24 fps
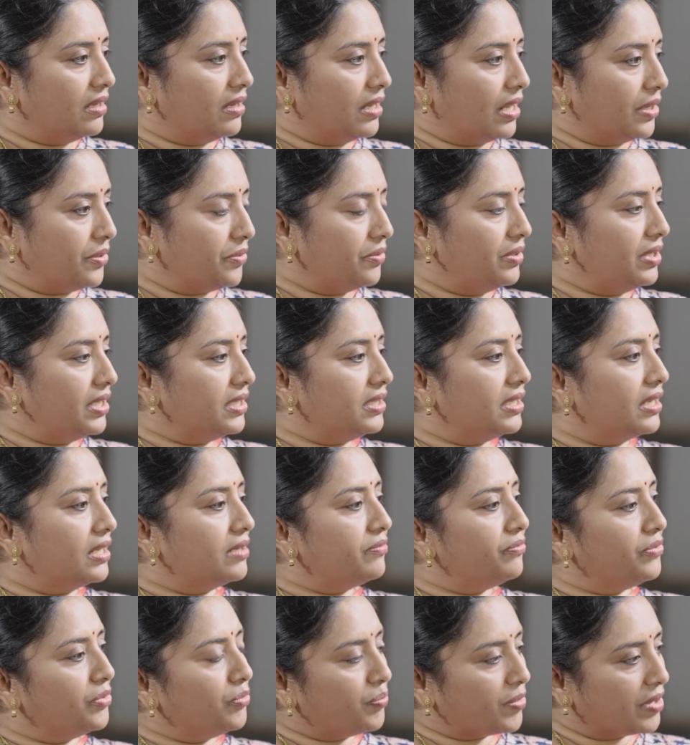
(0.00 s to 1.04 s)
Not only
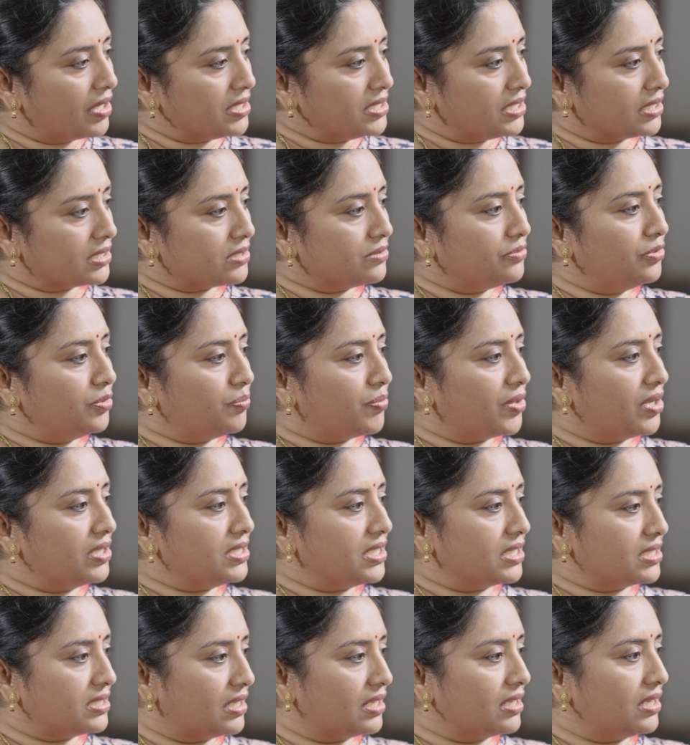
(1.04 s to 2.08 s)
that, few projects, good
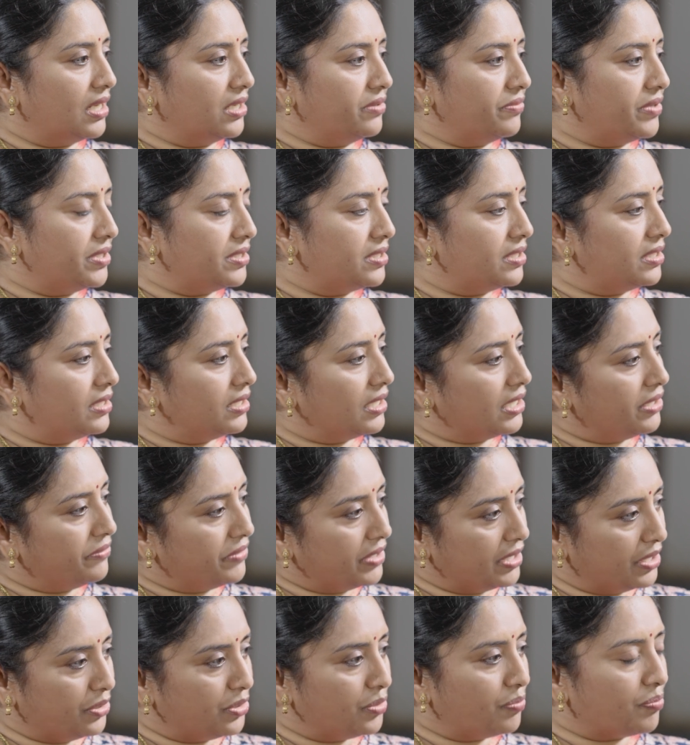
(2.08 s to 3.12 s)
projects are converted
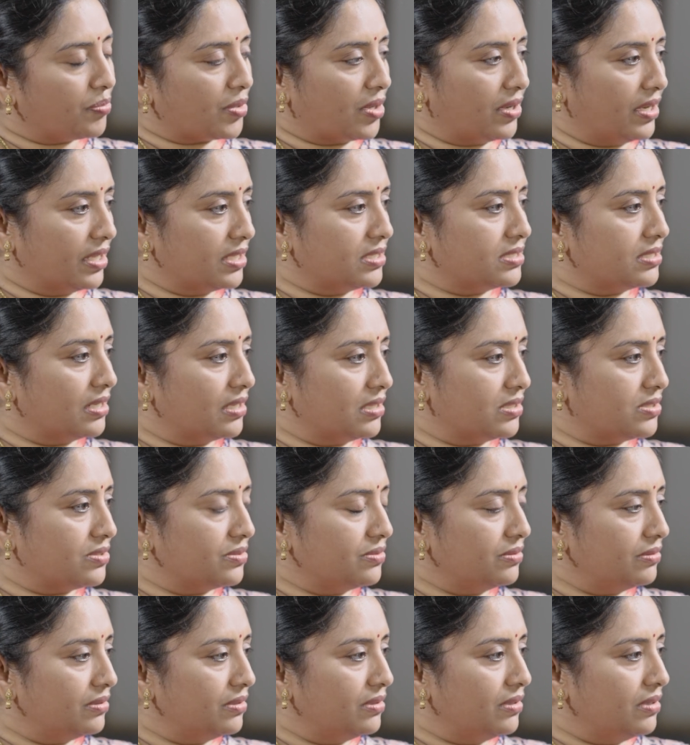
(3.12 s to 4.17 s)
even into products
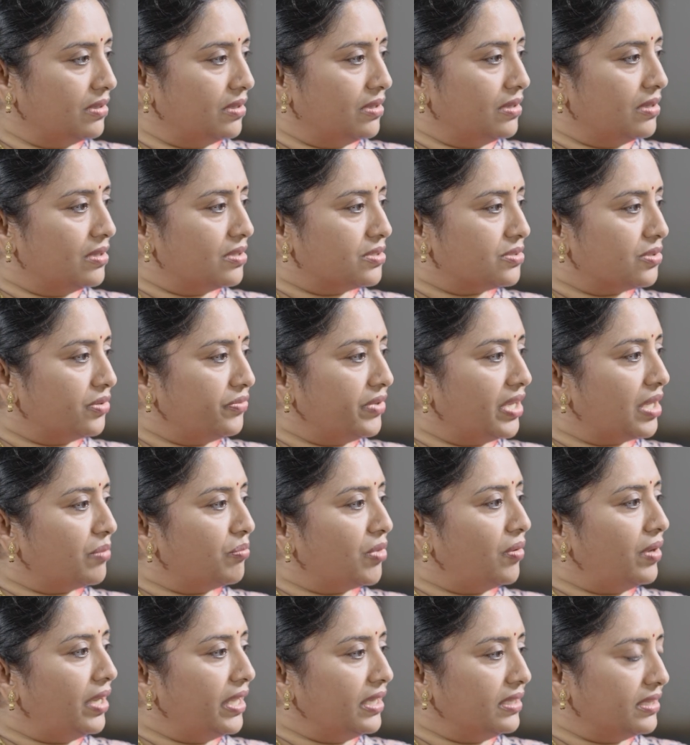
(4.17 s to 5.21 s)
also. So we are
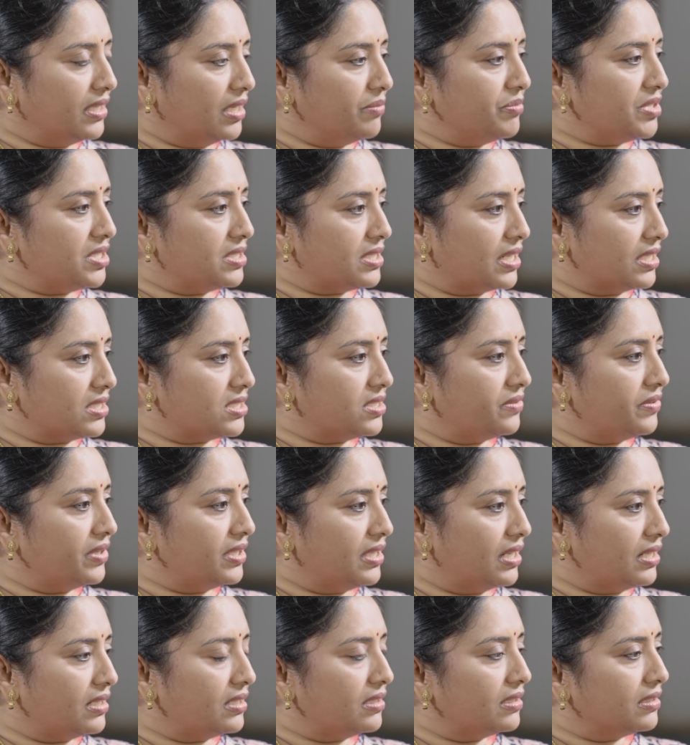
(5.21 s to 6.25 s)
molding them in such a way
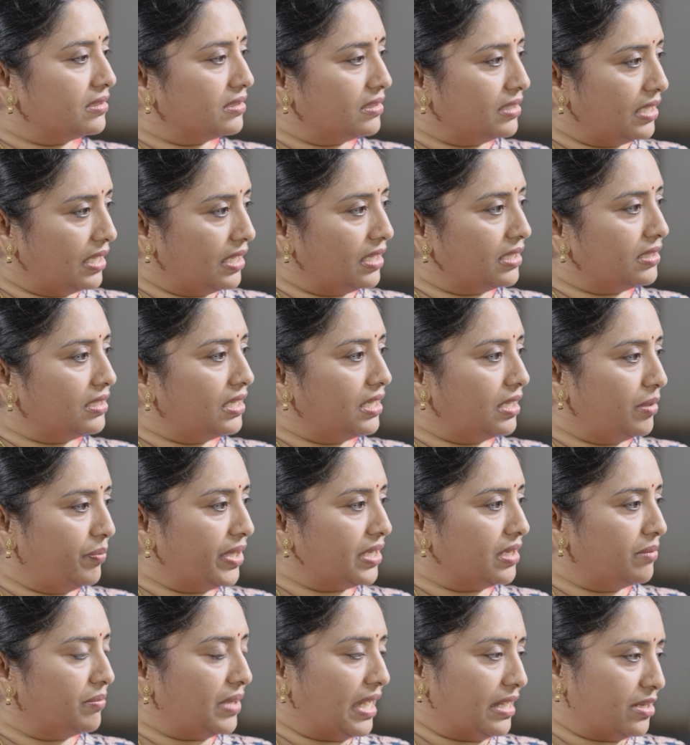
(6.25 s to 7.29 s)
that they will
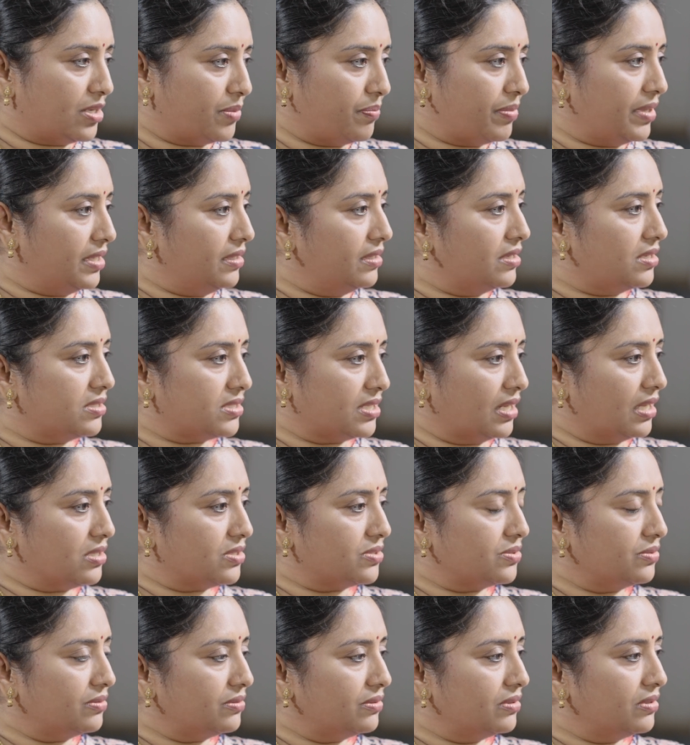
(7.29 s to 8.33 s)
become entrepreneurs
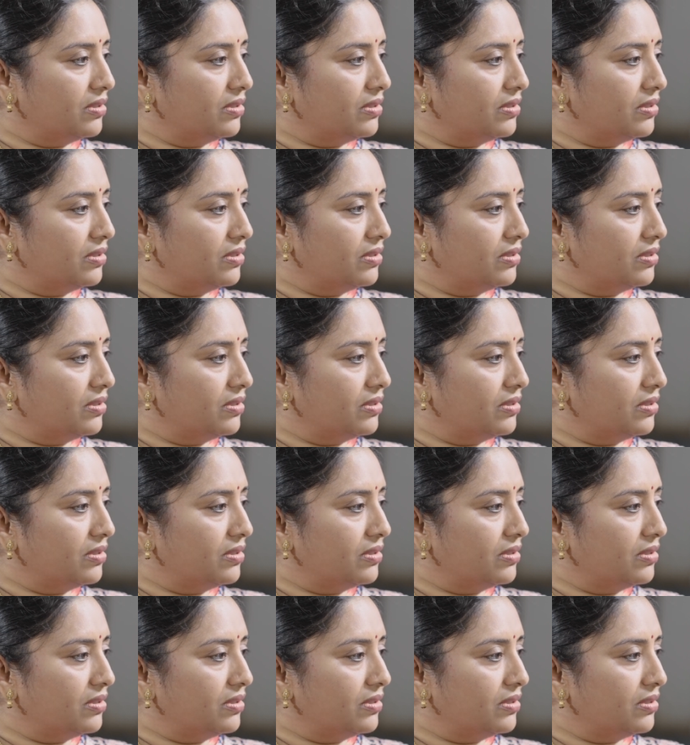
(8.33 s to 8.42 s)
also.